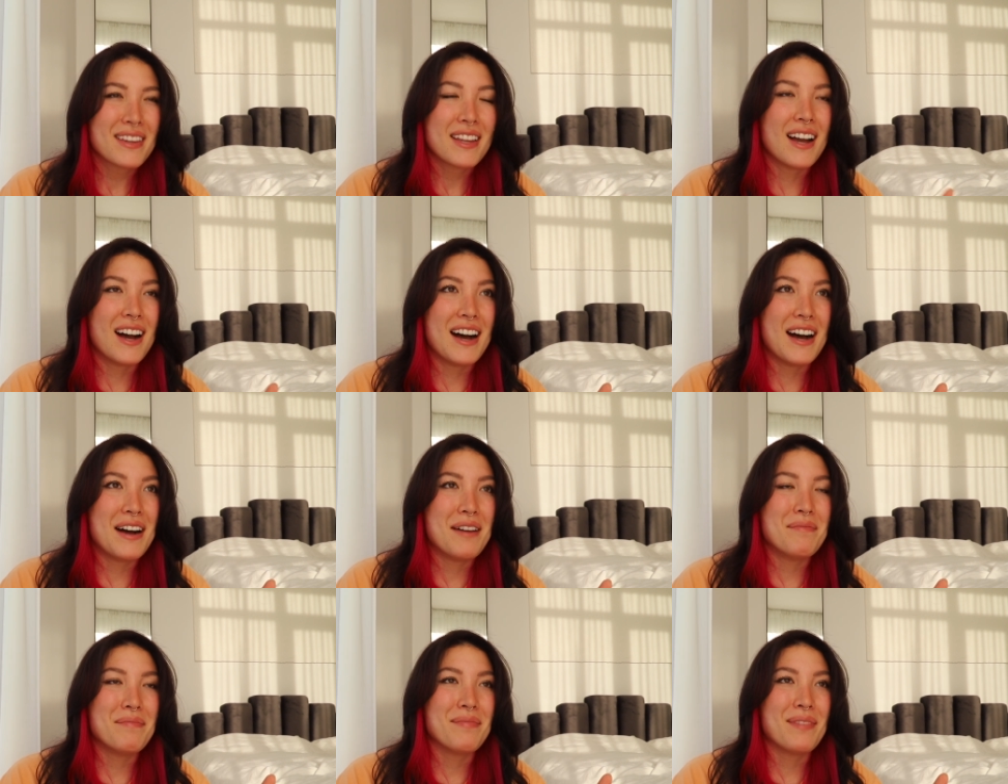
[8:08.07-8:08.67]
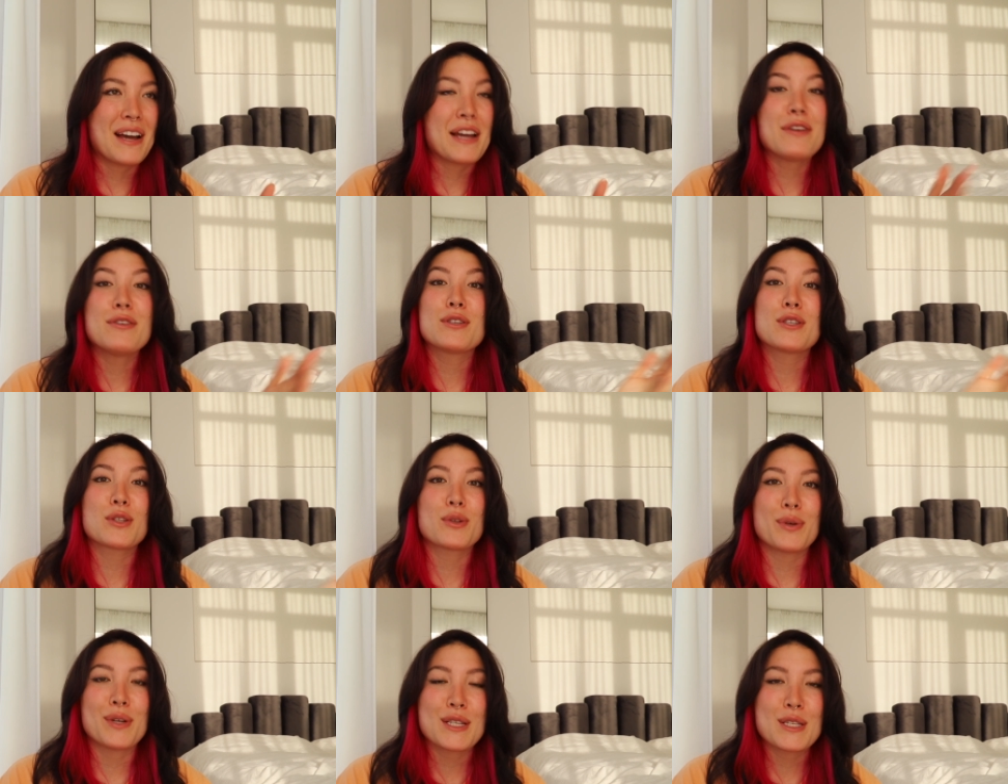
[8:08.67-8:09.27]
I
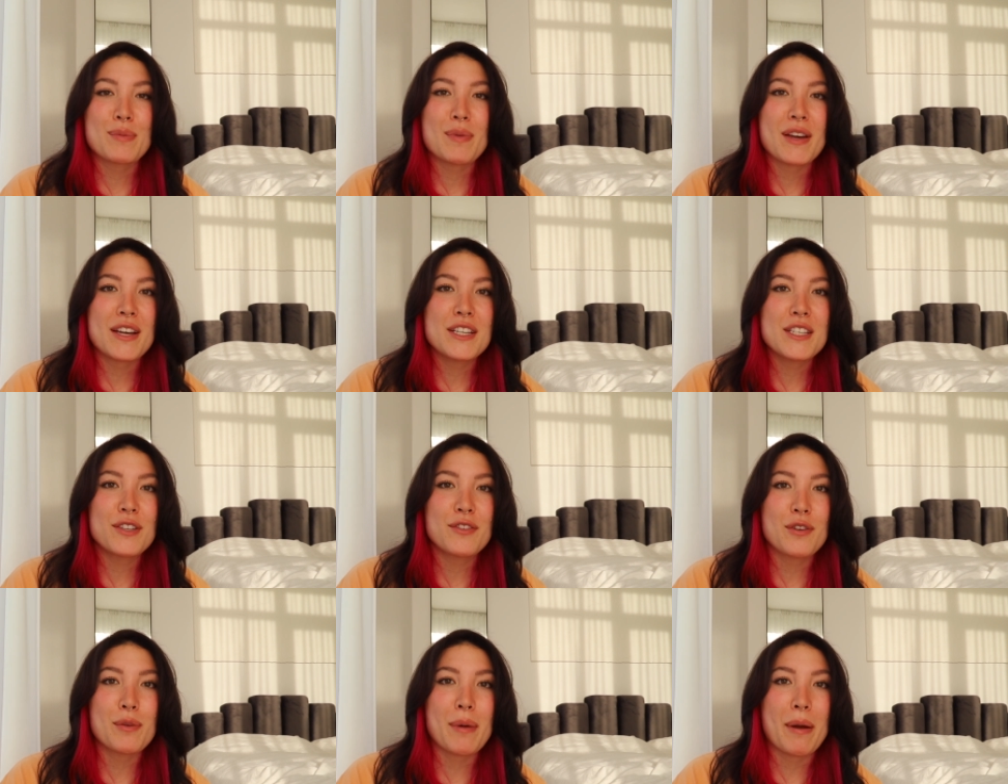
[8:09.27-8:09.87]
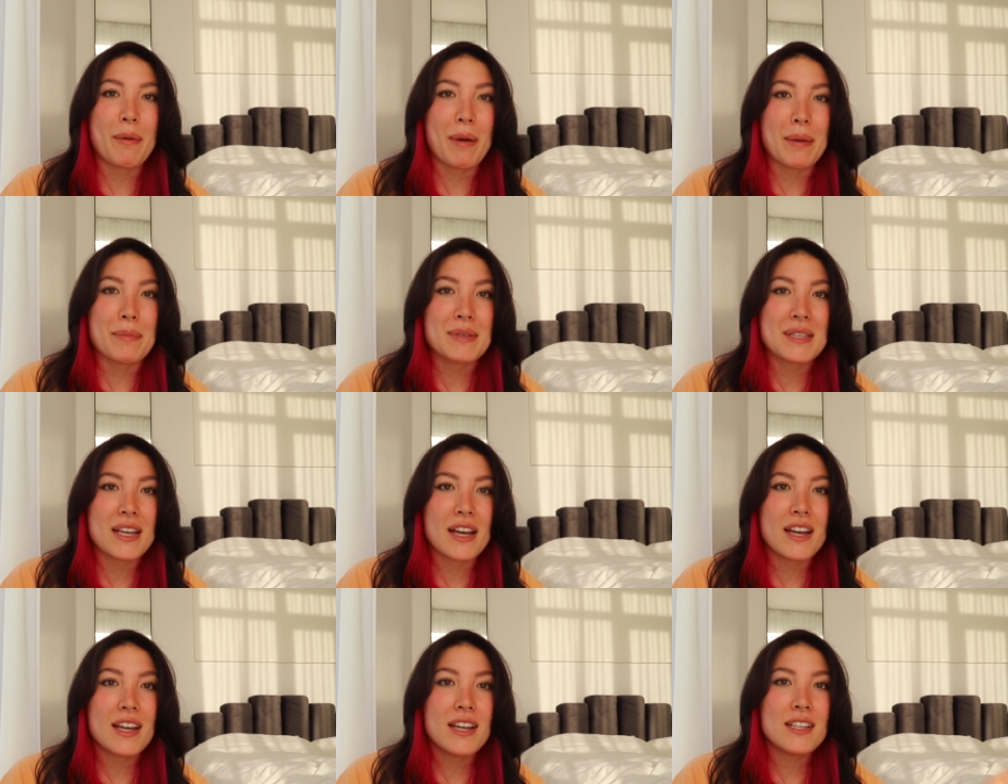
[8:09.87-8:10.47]
use Squarespace for my
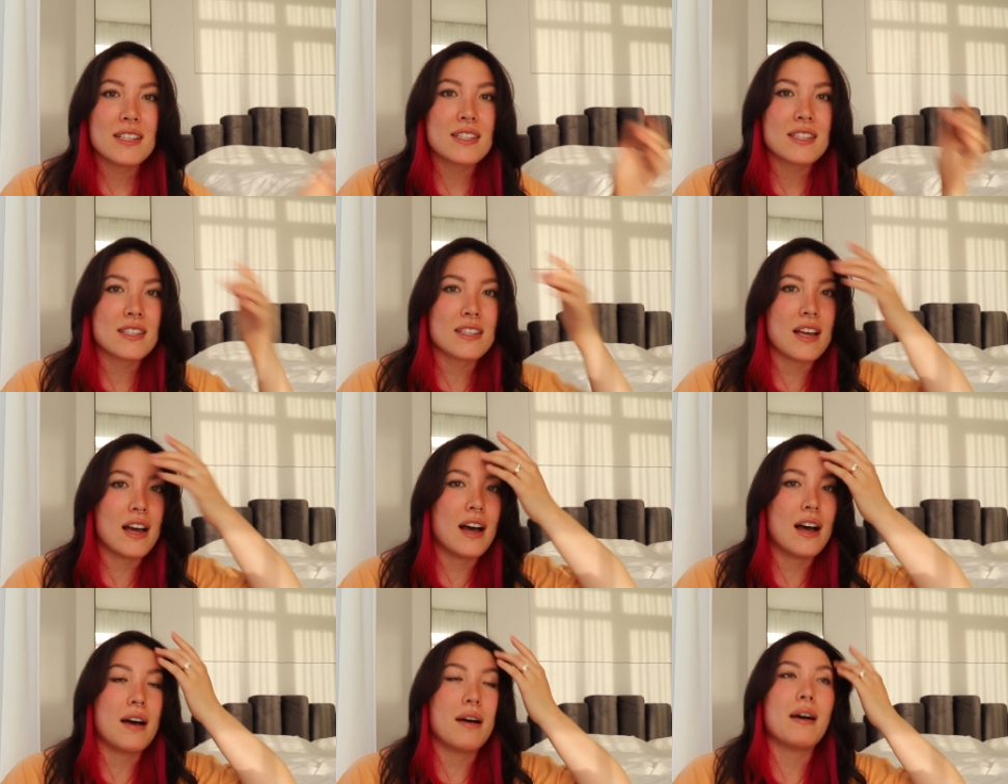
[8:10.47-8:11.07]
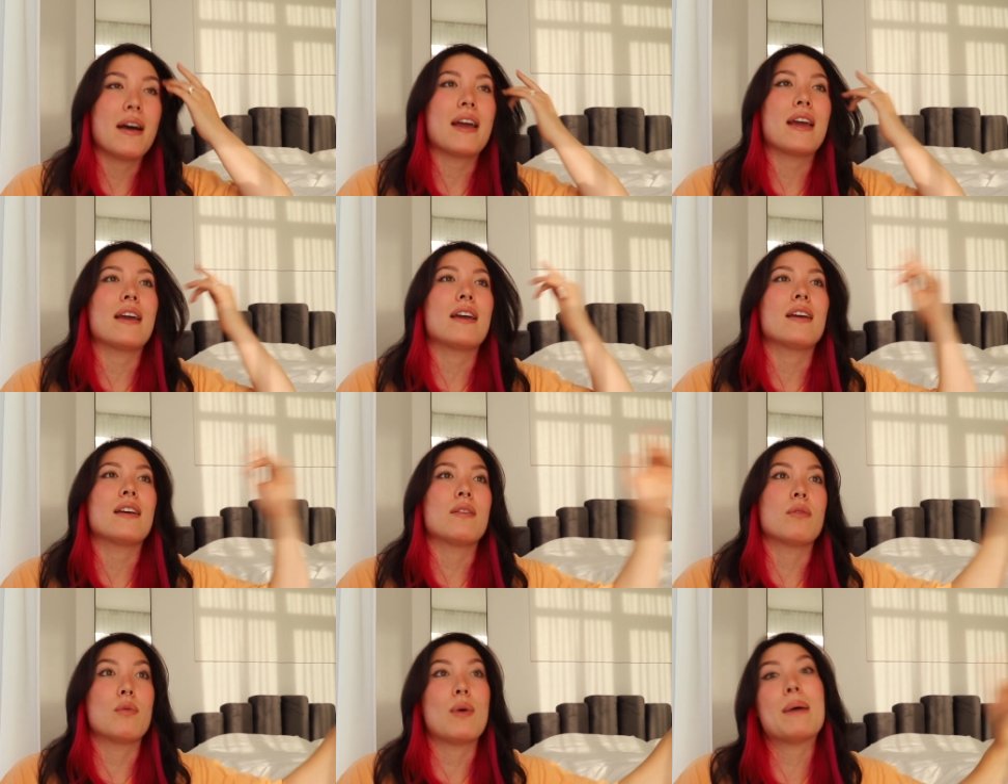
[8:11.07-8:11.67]
websites.
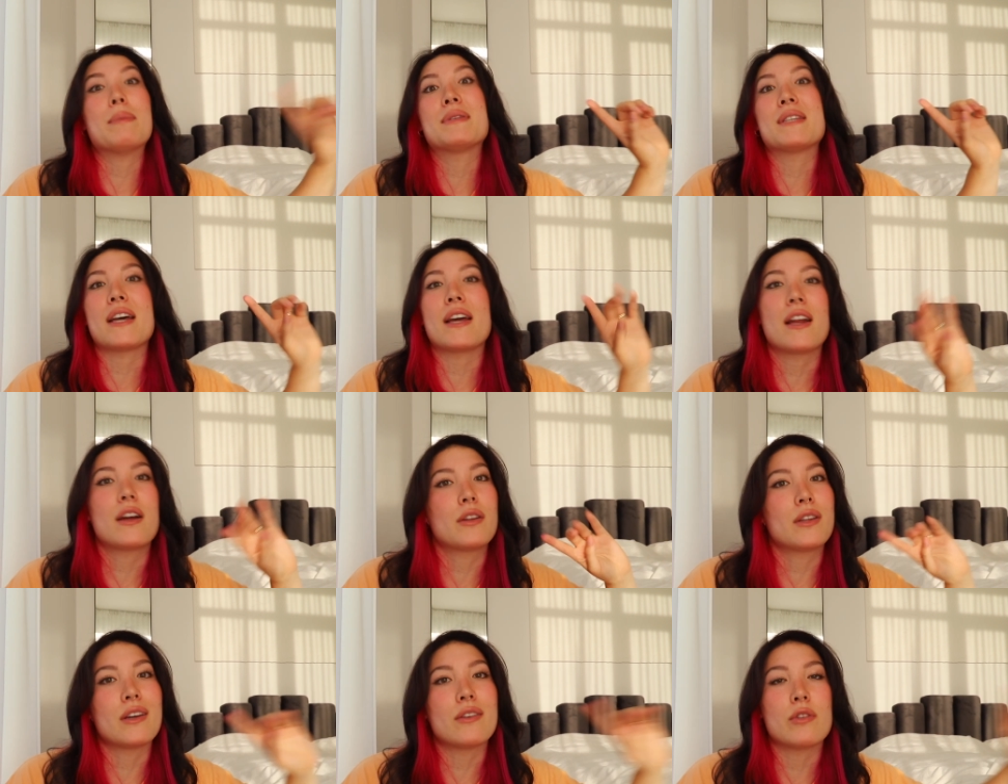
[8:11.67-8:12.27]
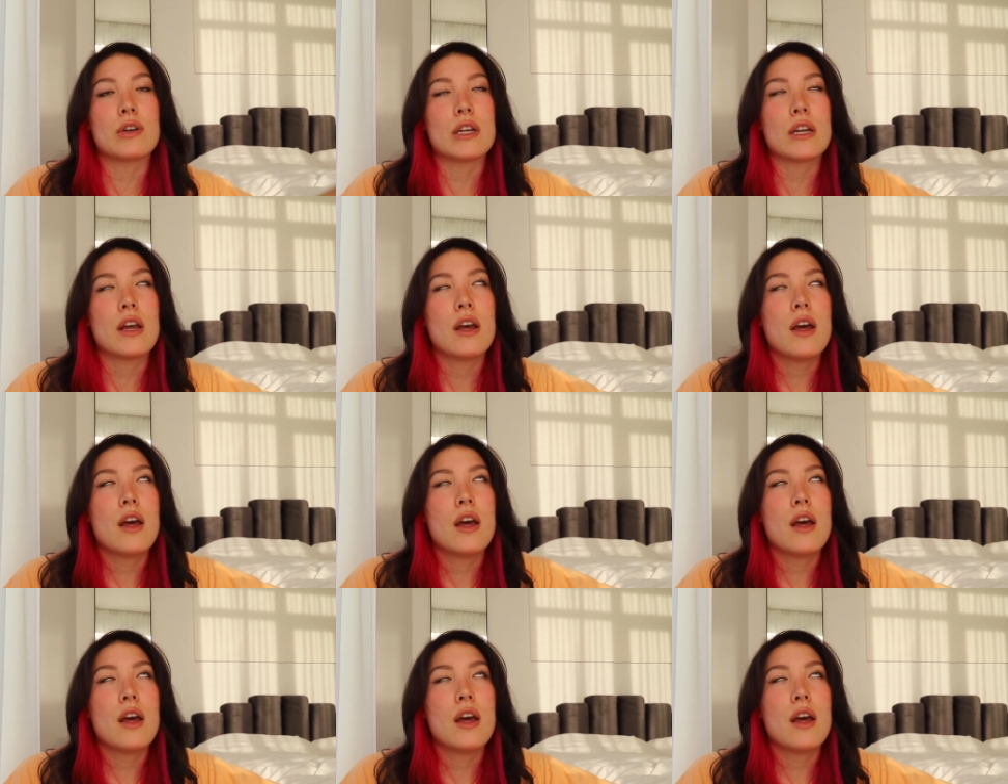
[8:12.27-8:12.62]
I only have one.